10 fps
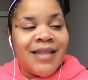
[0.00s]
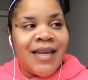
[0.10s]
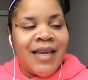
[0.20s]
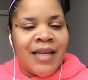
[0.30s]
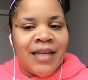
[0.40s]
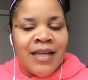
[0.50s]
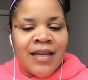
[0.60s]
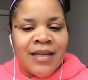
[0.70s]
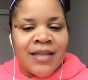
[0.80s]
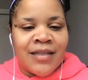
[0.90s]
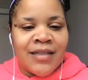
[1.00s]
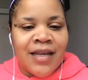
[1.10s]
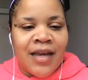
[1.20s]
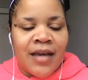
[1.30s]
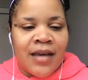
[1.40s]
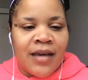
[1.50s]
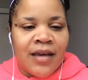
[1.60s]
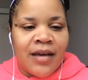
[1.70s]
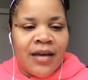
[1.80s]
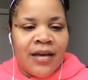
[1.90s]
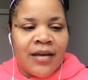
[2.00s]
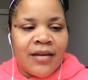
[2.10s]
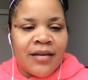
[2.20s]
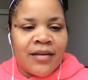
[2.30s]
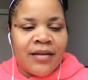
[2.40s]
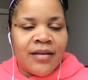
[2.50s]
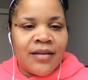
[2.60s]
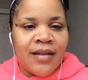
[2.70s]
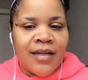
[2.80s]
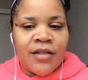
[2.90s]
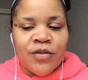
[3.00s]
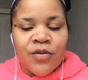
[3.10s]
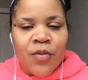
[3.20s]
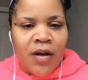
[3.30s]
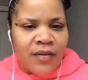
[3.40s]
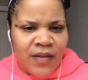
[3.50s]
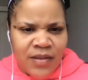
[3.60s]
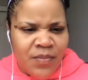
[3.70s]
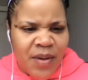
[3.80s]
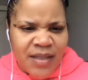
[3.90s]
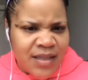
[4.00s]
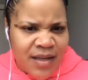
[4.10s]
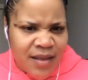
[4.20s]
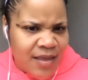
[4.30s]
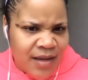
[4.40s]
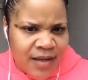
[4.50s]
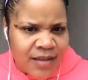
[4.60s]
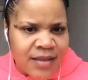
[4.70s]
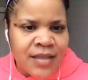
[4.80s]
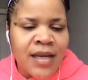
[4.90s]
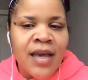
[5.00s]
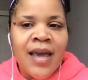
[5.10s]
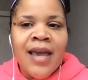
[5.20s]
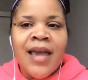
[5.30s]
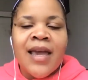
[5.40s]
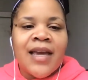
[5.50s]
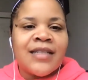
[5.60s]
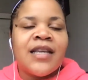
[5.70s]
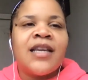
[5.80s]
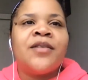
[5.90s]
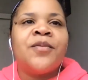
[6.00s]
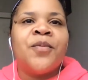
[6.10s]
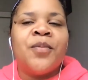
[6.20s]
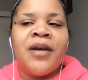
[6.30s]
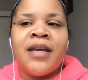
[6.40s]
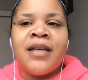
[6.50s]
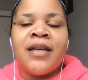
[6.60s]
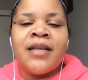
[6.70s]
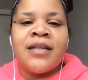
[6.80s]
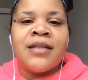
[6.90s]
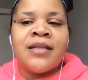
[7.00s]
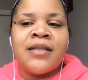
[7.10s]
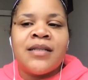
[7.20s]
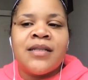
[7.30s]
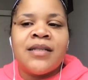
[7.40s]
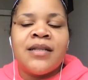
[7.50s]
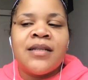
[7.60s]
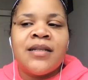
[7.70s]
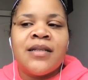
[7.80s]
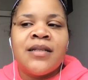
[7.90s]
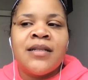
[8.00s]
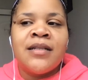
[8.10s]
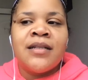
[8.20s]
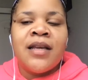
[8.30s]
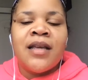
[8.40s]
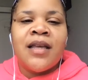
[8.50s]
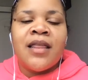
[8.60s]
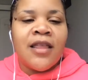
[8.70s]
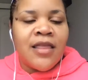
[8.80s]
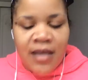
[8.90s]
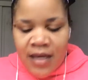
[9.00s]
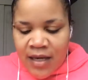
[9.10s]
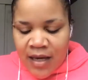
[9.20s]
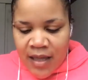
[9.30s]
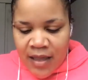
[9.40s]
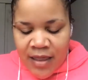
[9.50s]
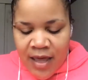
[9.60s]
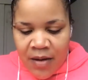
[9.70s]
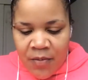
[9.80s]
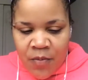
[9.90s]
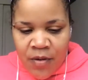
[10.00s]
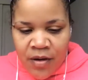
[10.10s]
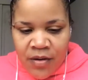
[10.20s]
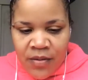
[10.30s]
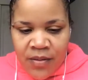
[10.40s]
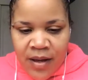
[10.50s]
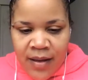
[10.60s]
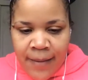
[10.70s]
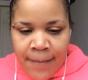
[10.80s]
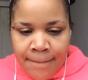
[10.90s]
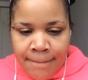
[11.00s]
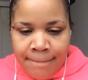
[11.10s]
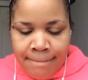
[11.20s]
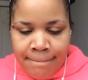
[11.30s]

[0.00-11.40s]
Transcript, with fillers: it is a uh, they need to do all of these best things because it it is the thing that will um,